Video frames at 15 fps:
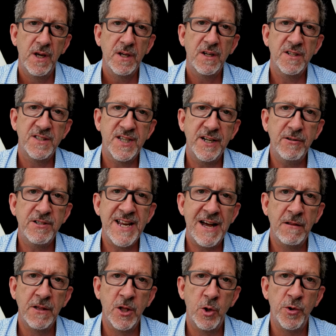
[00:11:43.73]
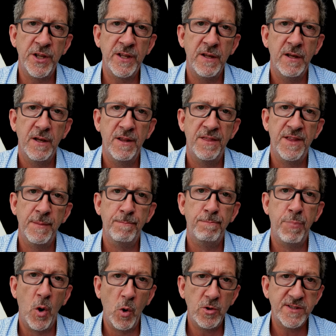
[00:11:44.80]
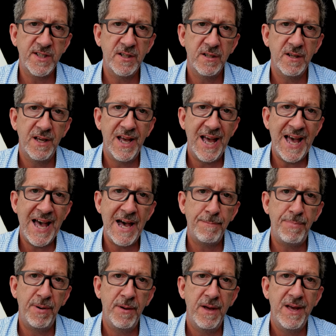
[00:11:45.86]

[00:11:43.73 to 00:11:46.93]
Consider downloading the Bolt app